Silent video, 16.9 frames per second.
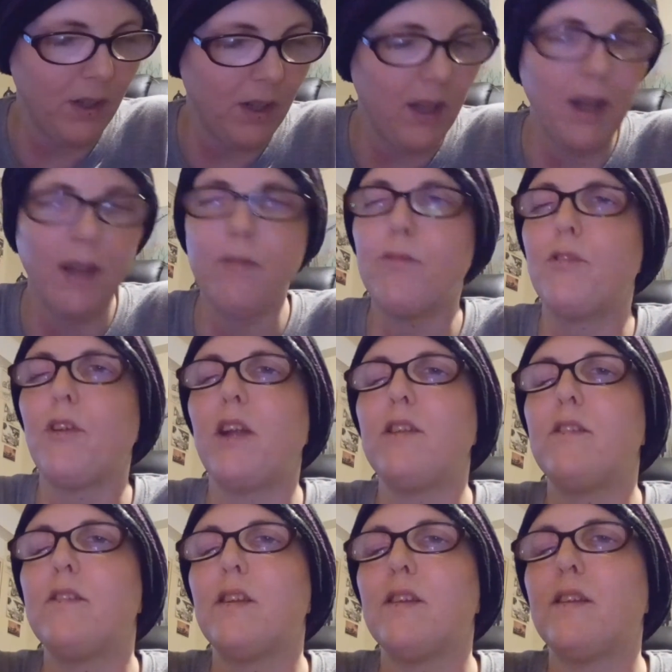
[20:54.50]

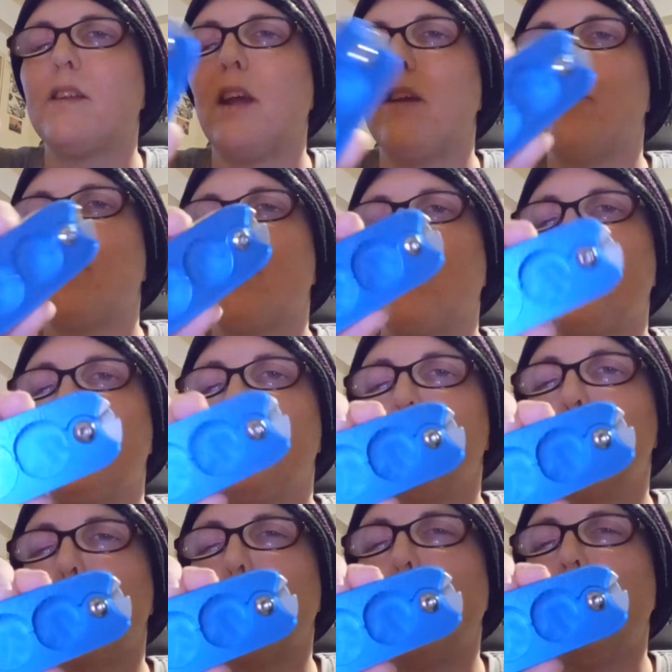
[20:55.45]
invented this for
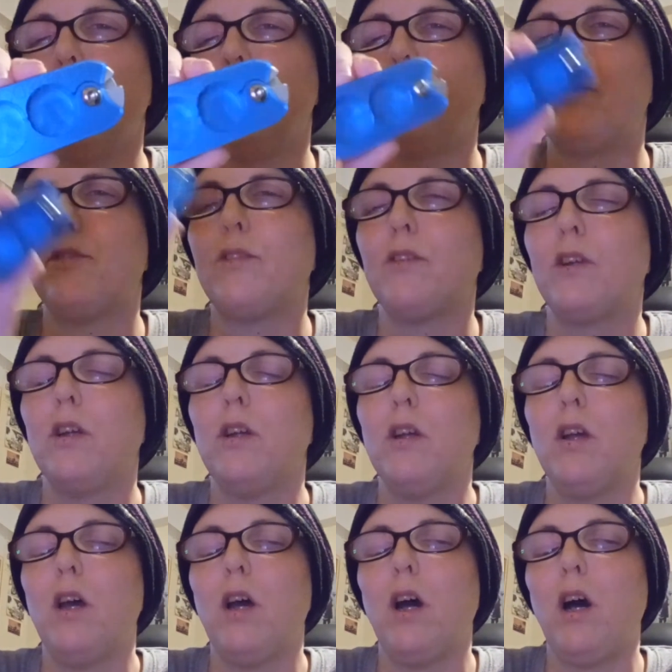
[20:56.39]
his wife
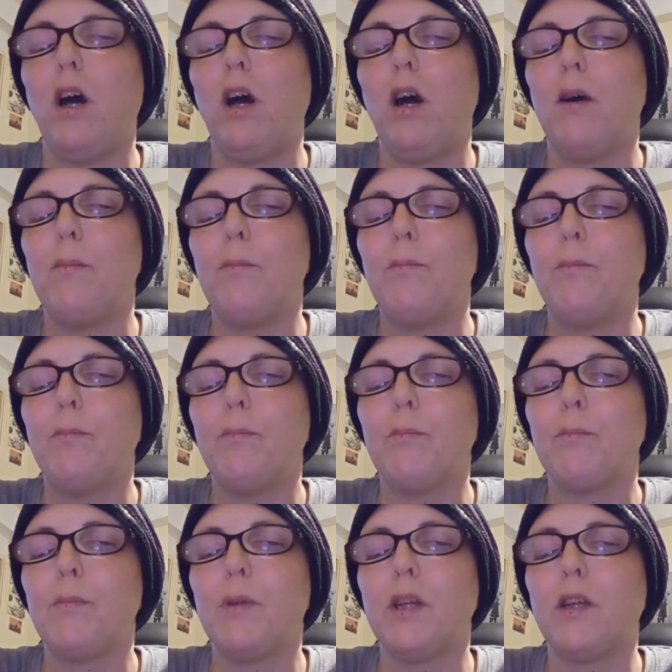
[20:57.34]

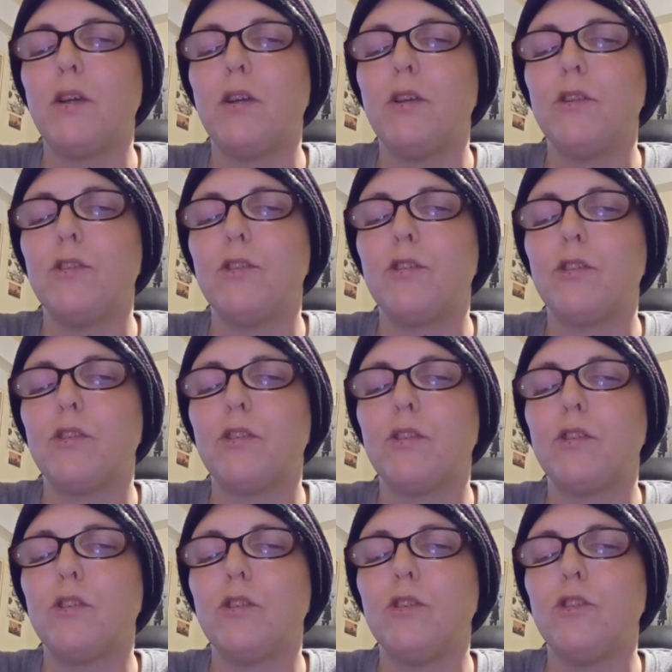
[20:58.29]
because
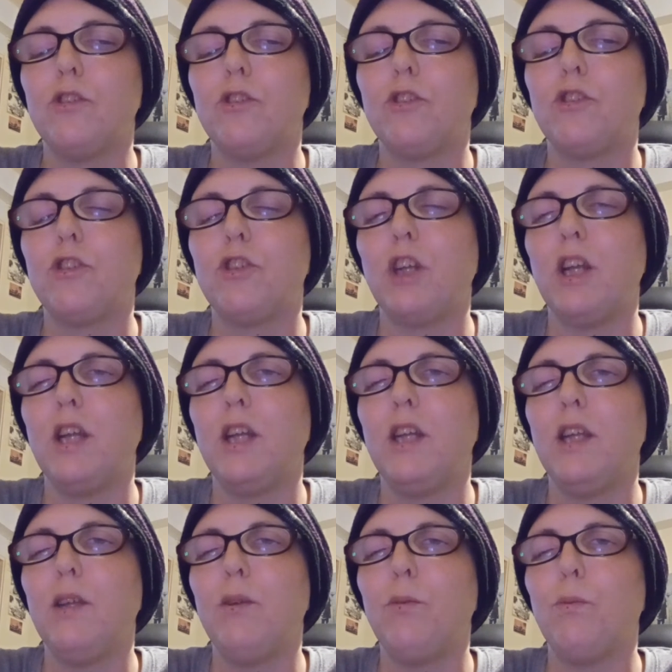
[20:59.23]

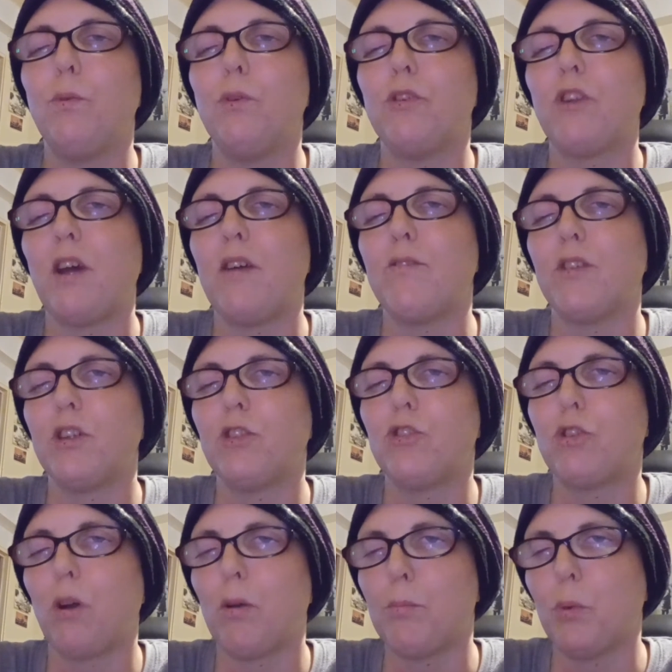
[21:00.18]
she was having
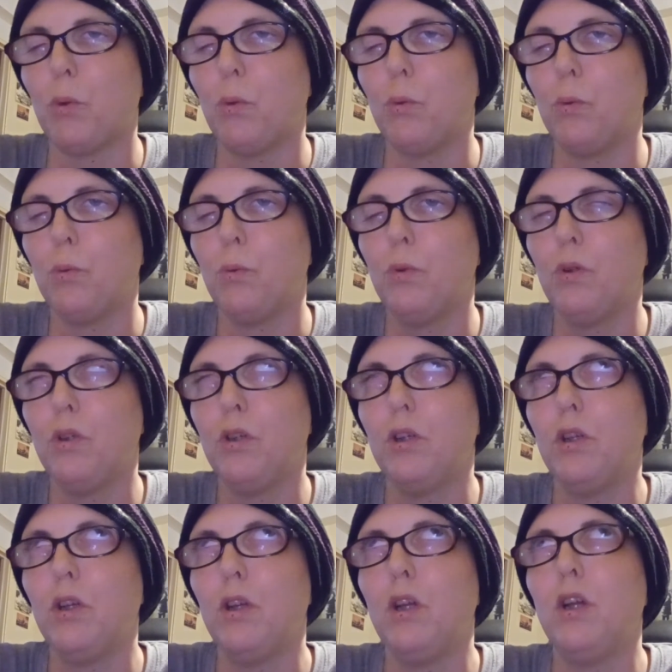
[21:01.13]
trouble
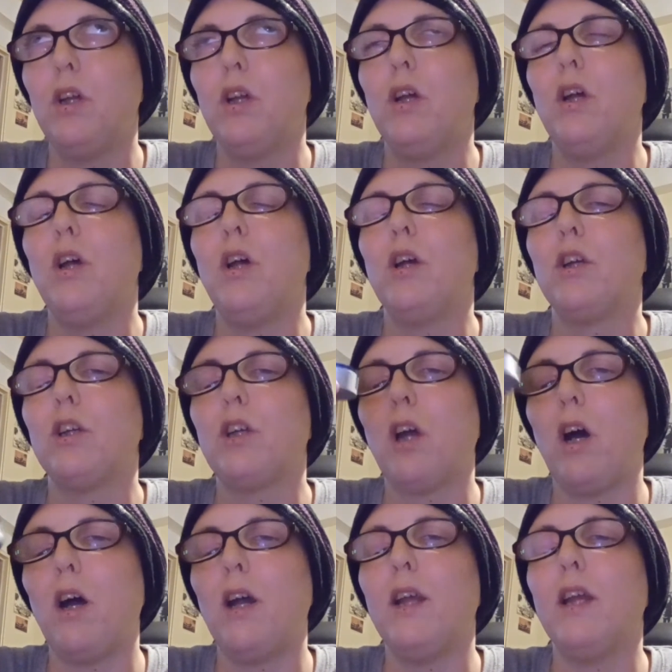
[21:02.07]

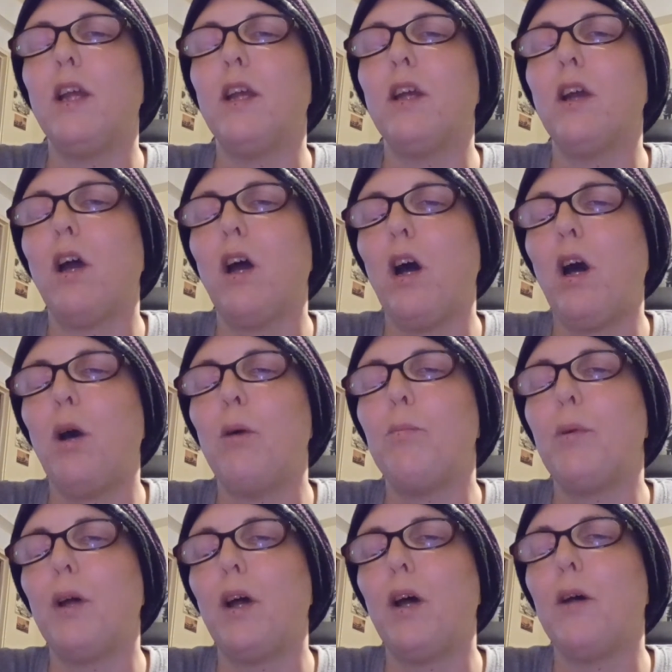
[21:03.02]
cutting
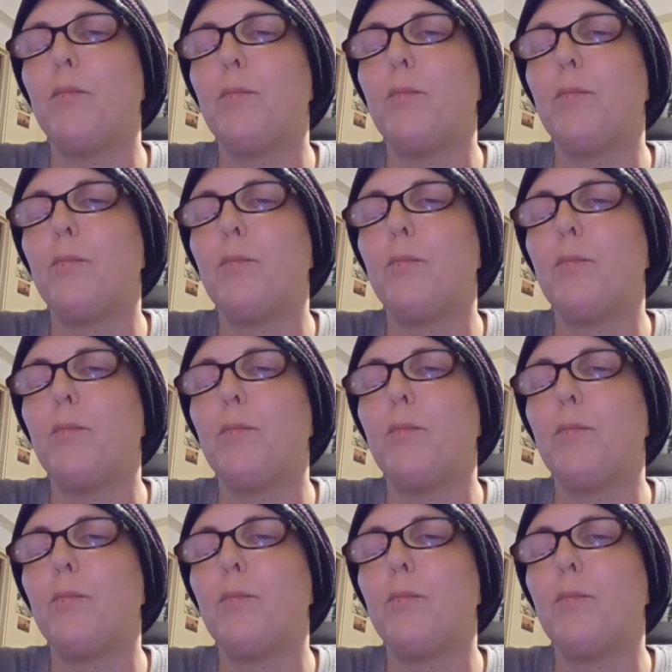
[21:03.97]
up her